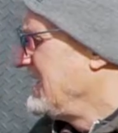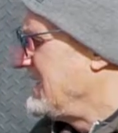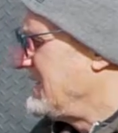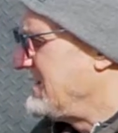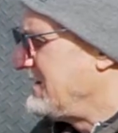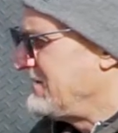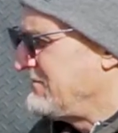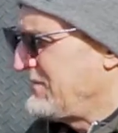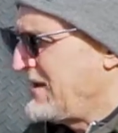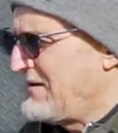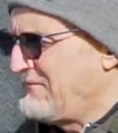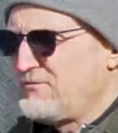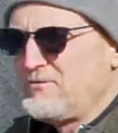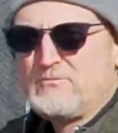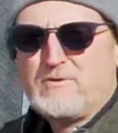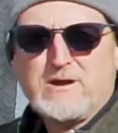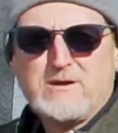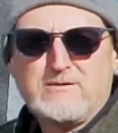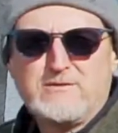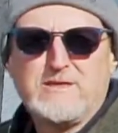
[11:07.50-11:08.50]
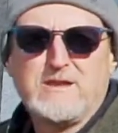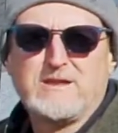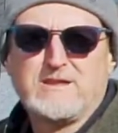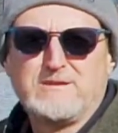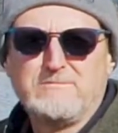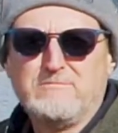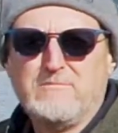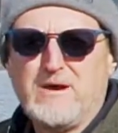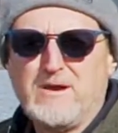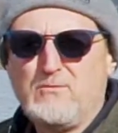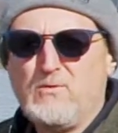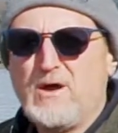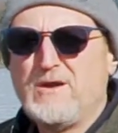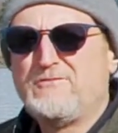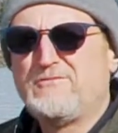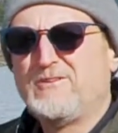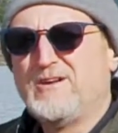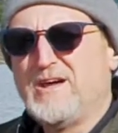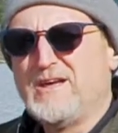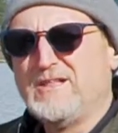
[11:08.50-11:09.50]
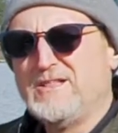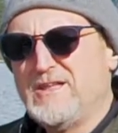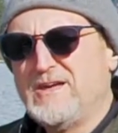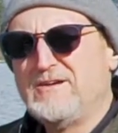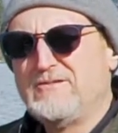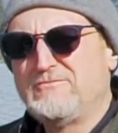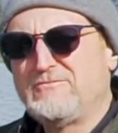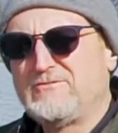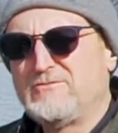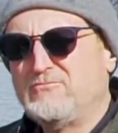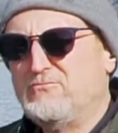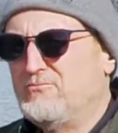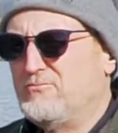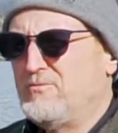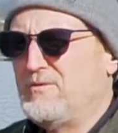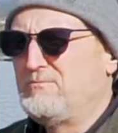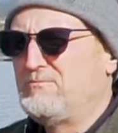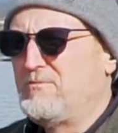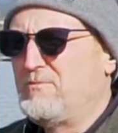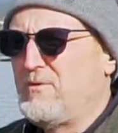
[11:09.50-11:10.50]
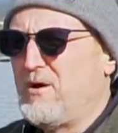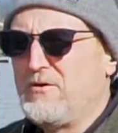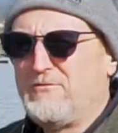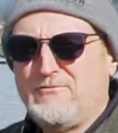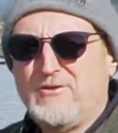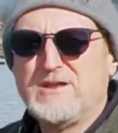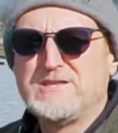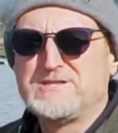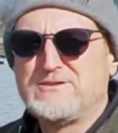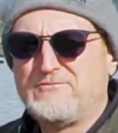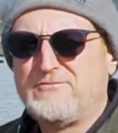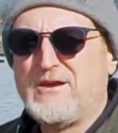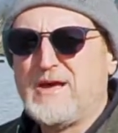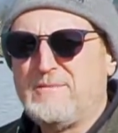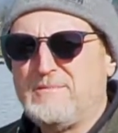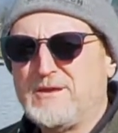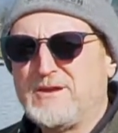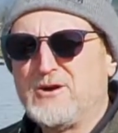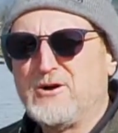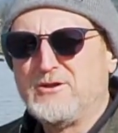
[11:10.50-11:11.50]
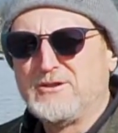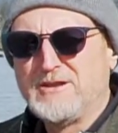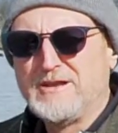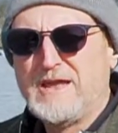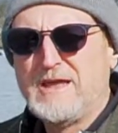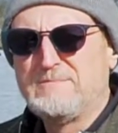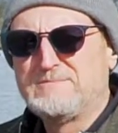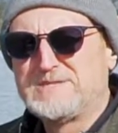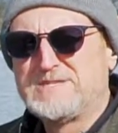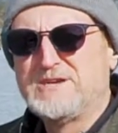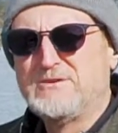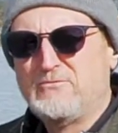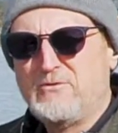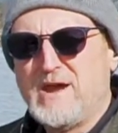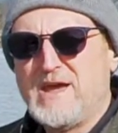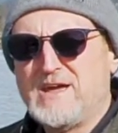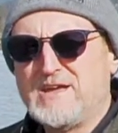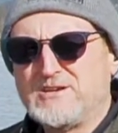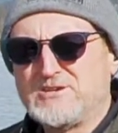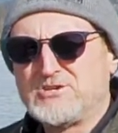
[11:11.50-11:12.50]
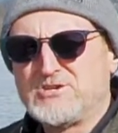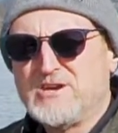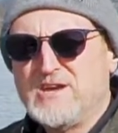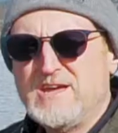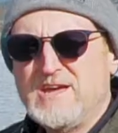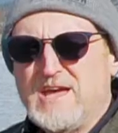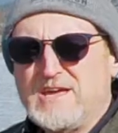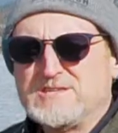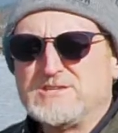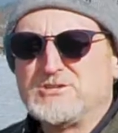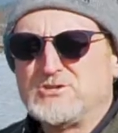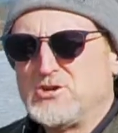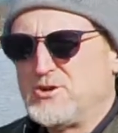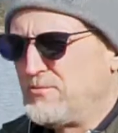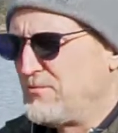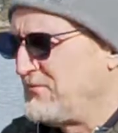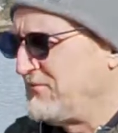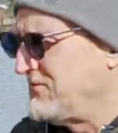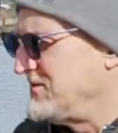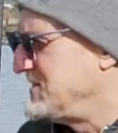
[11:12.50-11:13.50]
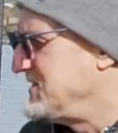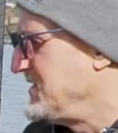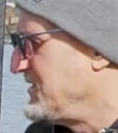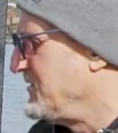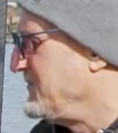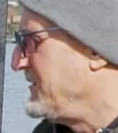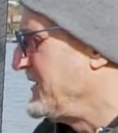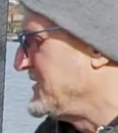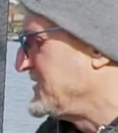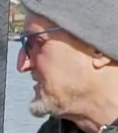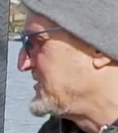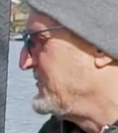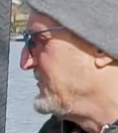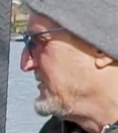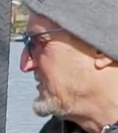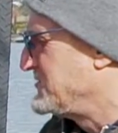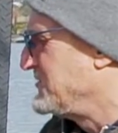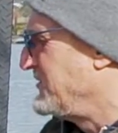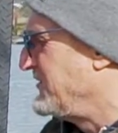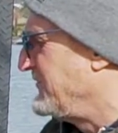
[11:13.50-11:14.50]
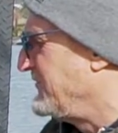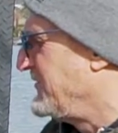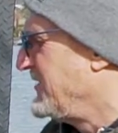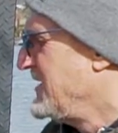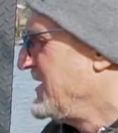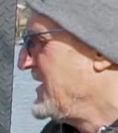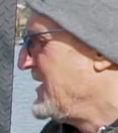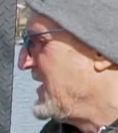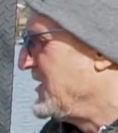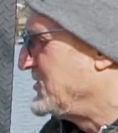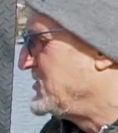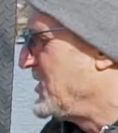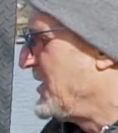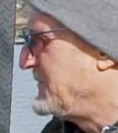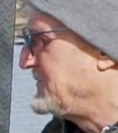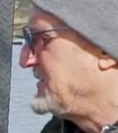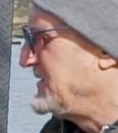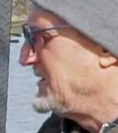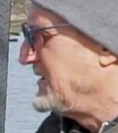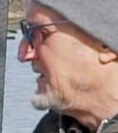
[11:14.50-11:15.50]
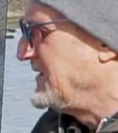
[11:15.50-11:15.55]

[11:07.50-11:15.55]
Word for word: Um, everywhere that my wife and I lived, our friends and family called it MC Ranch as a term of endearment. So we sort of adopted